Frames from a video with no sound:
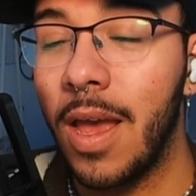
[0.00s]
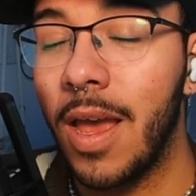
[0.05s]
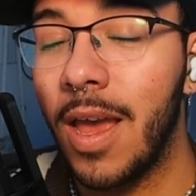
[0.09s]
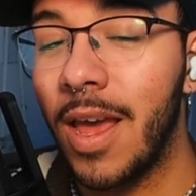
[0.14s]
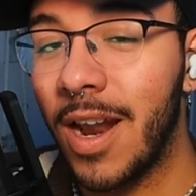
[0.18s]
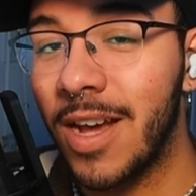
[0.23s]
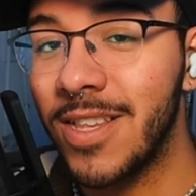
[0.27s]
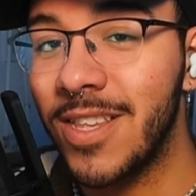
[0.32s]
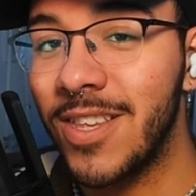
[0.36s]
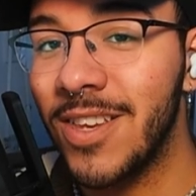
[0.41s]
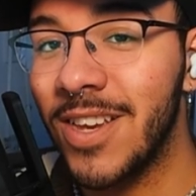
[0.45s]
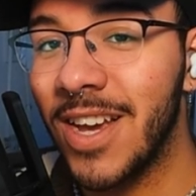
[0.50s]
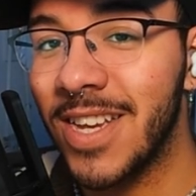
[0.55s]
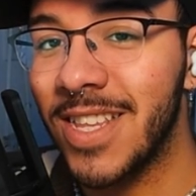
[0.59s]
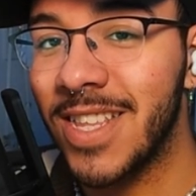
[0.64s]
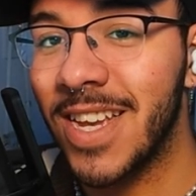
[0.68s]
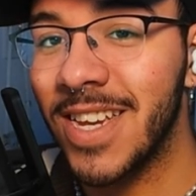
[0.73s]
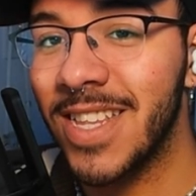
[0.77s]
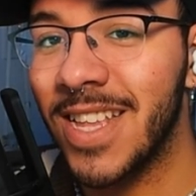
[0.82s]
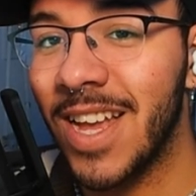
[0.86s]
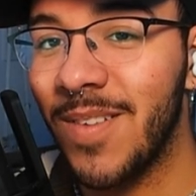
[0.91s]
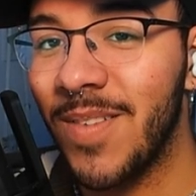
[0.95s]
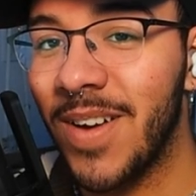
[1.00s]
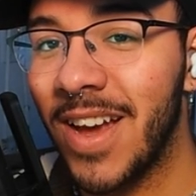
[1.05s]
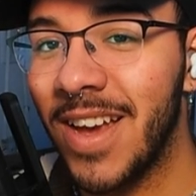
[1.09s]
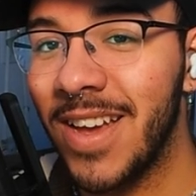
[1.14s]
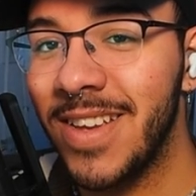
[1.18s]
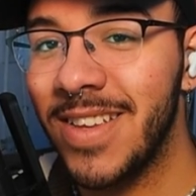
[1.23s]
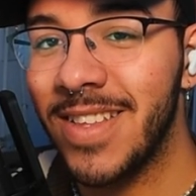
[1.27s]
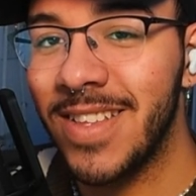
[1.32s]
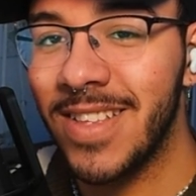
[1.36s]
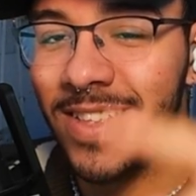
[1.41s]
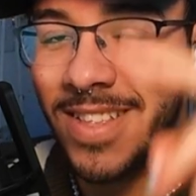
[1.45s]
And I'll see you guys next time, all
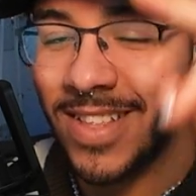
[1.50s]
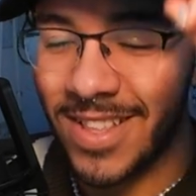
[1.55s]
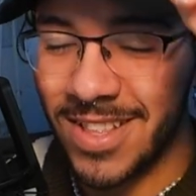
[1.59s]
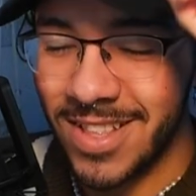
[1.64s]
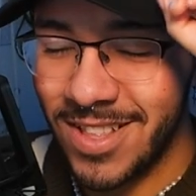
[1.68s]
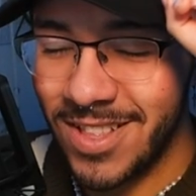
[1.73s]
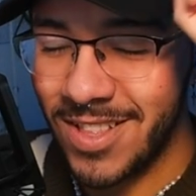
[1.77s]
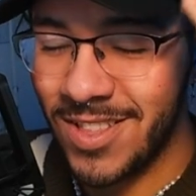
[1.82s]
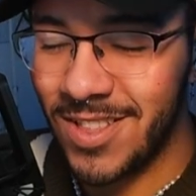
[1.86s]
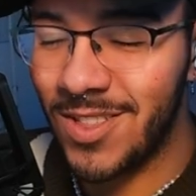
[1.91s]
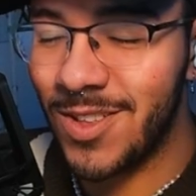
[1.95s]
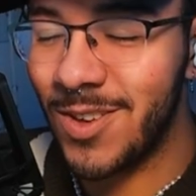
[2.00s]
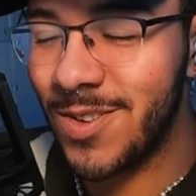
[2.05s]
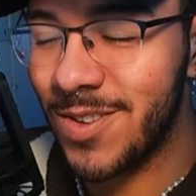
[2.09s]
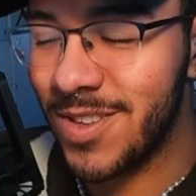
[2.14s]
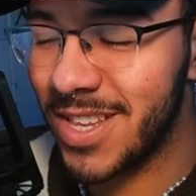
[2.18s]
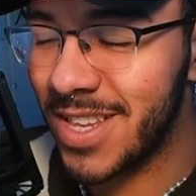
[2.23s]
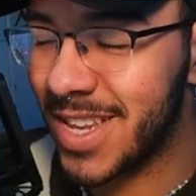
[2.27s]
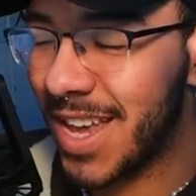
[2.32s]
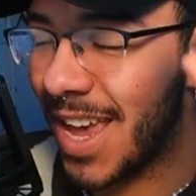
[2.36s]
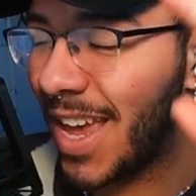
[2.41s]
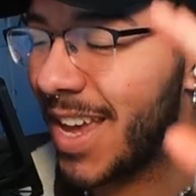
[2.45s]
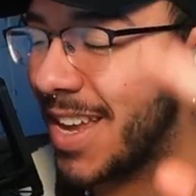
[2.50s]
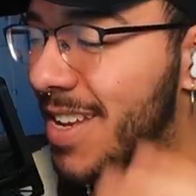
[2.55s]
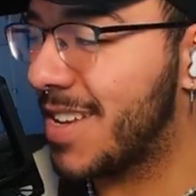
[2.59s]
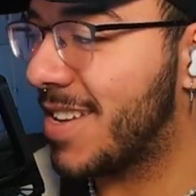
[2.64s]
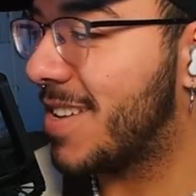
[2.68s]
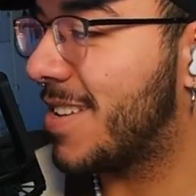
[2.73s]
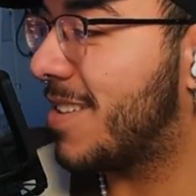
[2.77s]
right? Deuces, gang.